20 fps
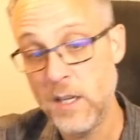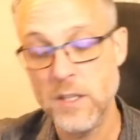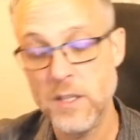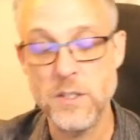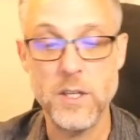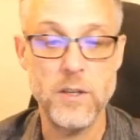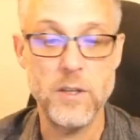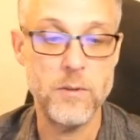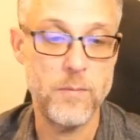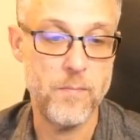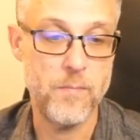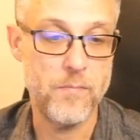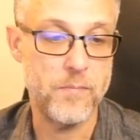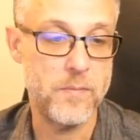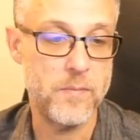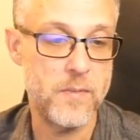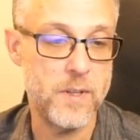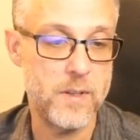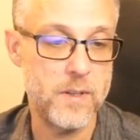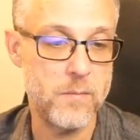So
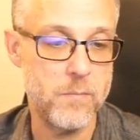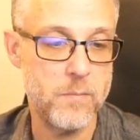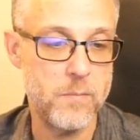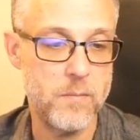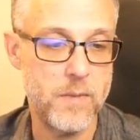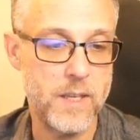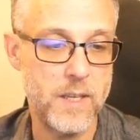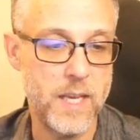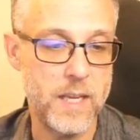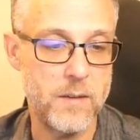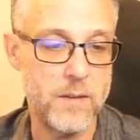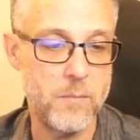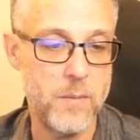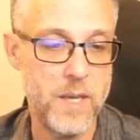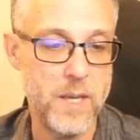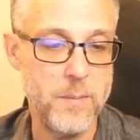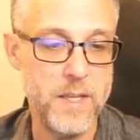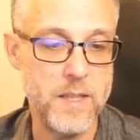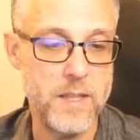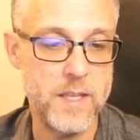again,
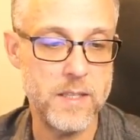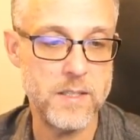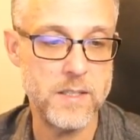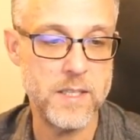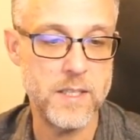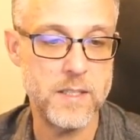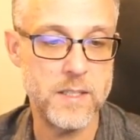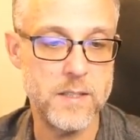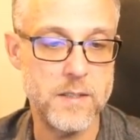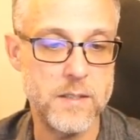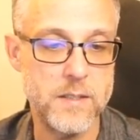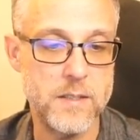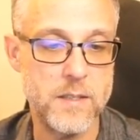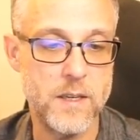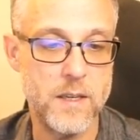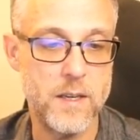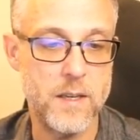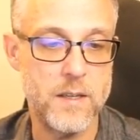maybe this is